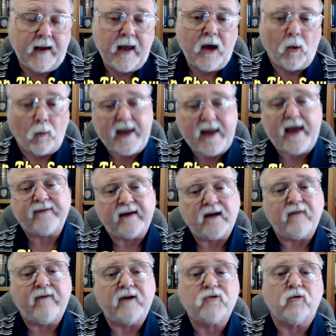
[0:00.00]
We as
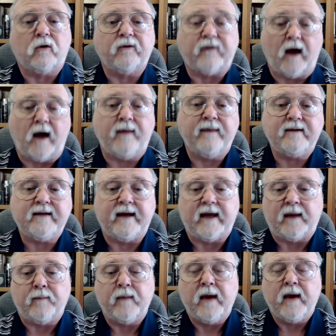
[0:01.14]
individuals on the
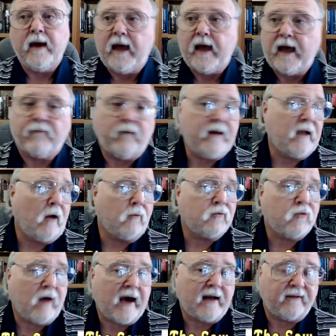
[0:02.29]
team, if we don't
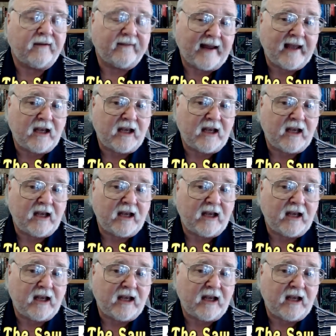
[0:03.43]
try to stay